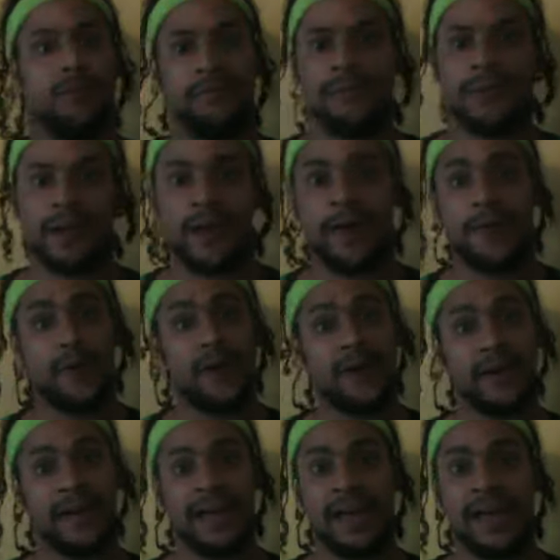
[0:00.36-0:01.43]
Miguel
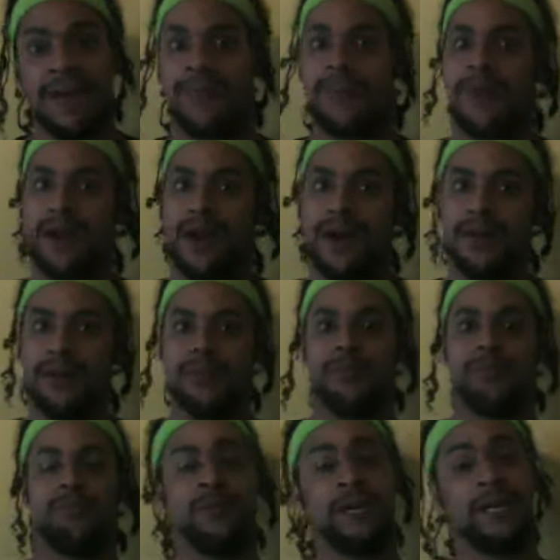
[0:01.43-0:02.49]
Marley here. I
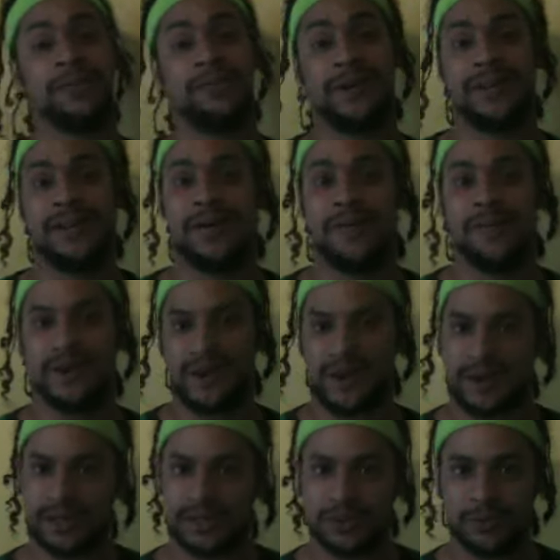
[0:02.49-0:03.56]
picked my number
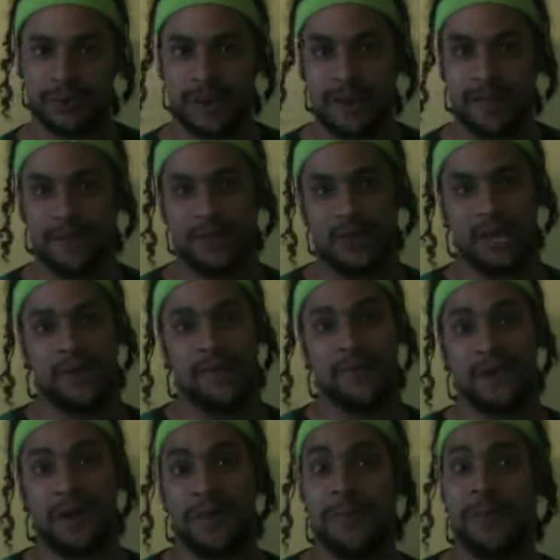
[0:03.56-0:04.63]
last week for the
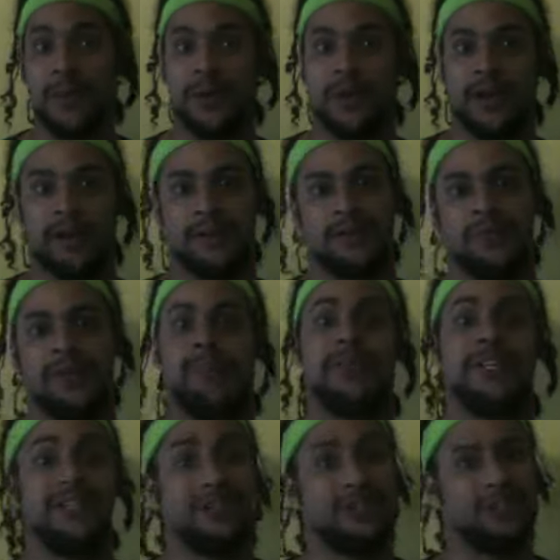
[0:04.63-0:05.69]
Rumble at Rumble
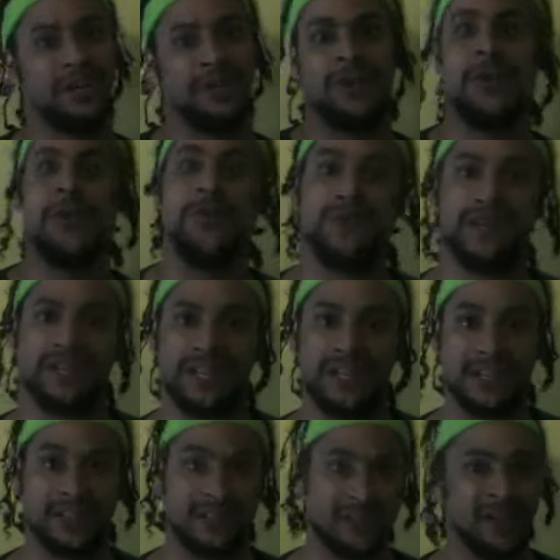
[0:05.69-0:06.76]
in the Jungle, which
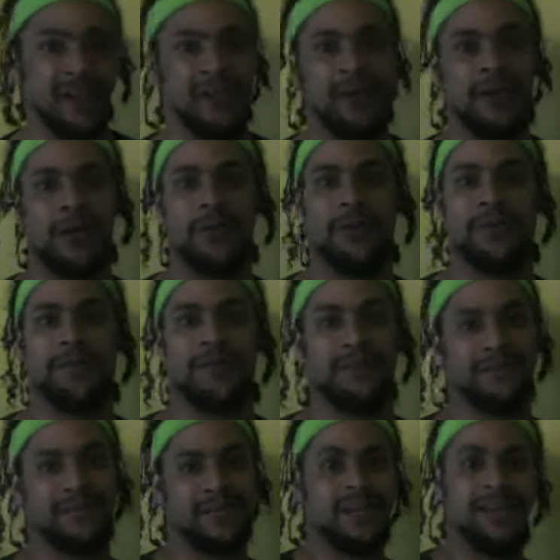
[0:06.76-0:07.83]
is on the
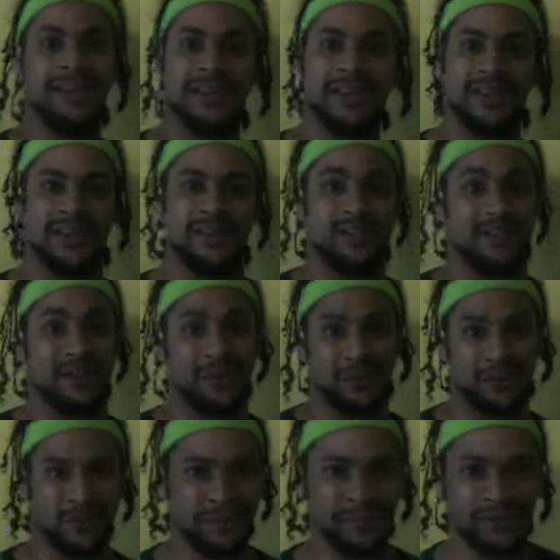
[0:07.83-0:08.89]
15th in
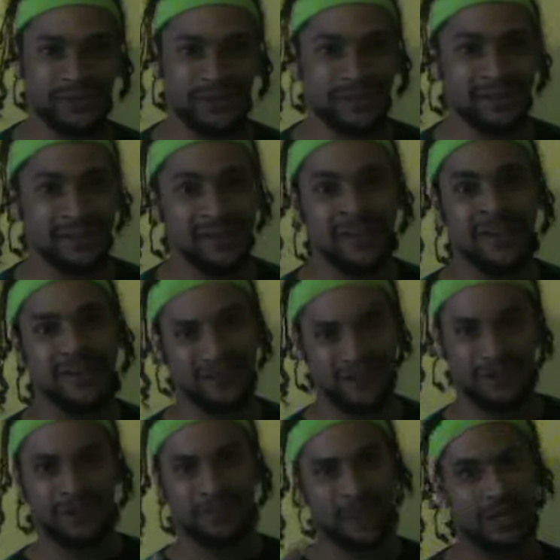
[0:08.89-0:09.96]
South Wimbledon.
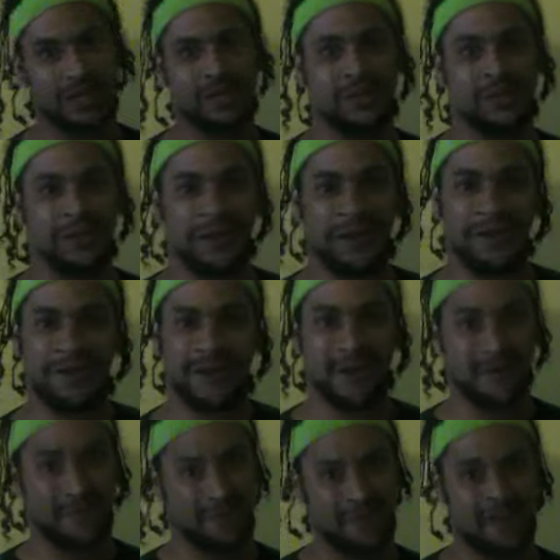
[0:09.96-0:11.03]
Make sure you've
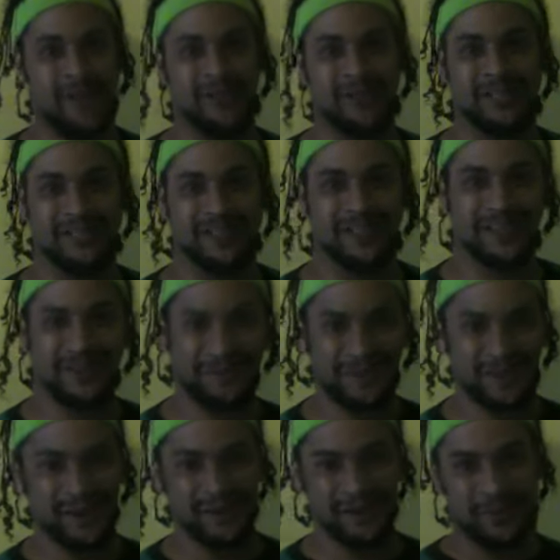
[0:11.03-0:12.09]
uh, found the
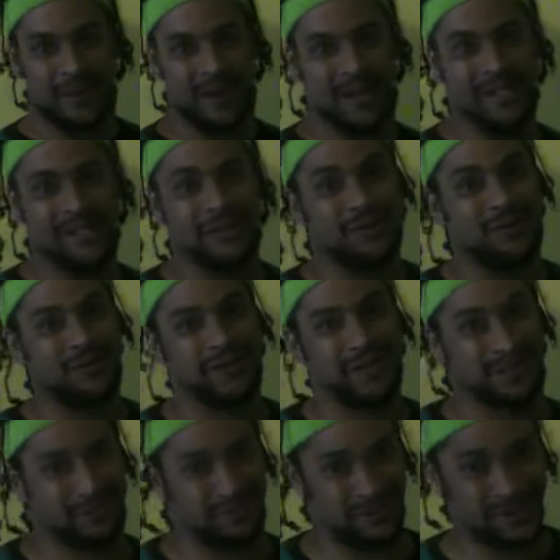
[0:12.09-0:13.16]
found the page on
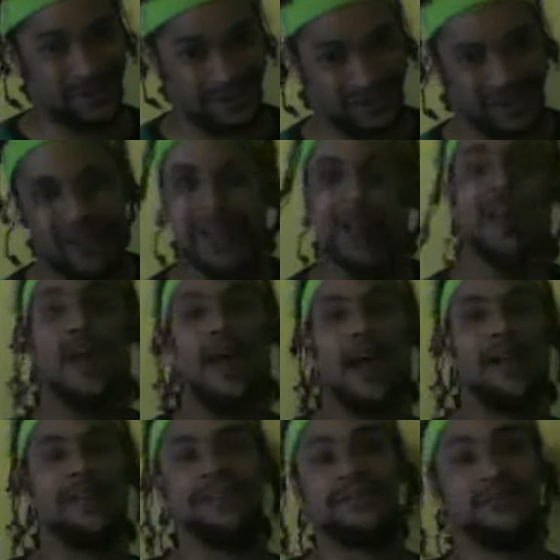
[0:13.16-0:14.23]
Facebook,
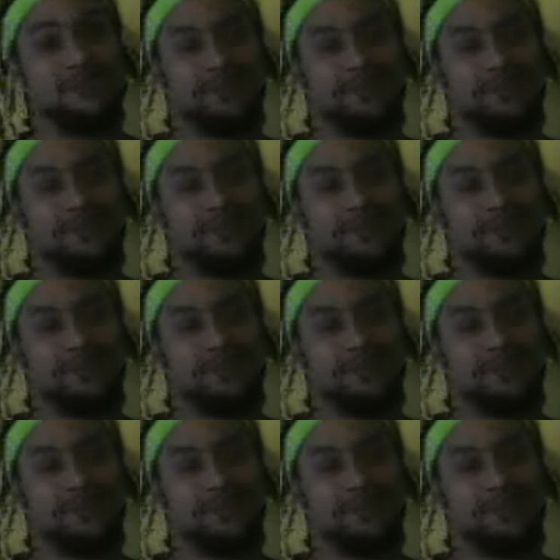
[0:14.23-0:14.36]
and